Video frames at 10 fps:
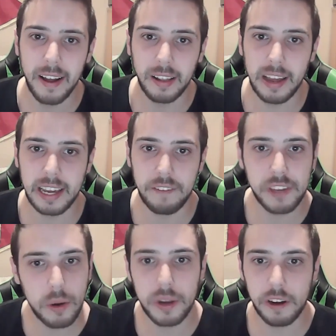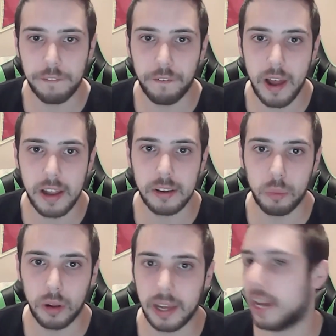Like if you and your friends
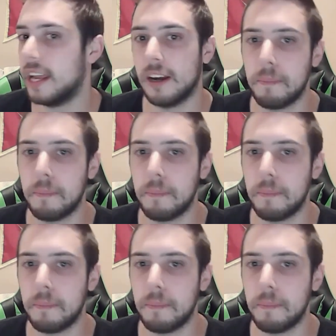were like in your